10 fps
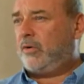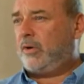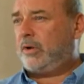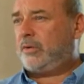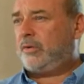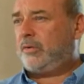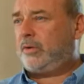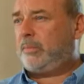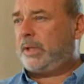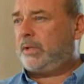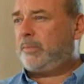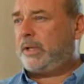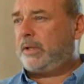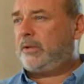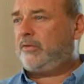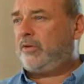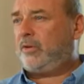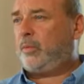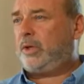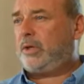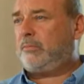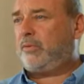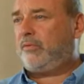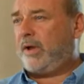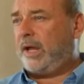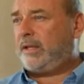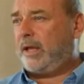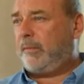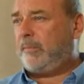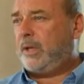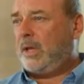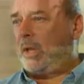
order to build the buildings so that we can provide them